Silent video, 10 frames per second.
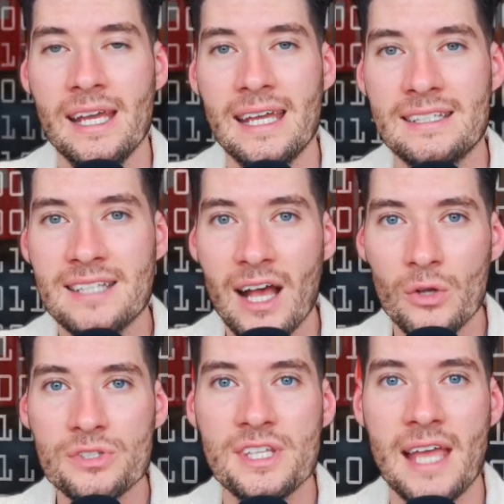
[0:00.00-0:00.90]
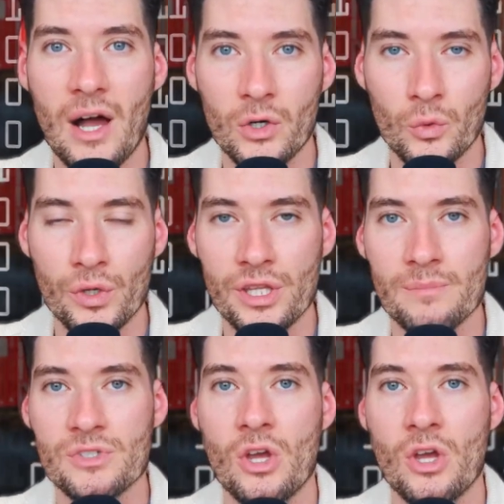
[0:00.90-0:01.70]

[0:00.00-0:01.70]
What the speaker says: It tells the algorithms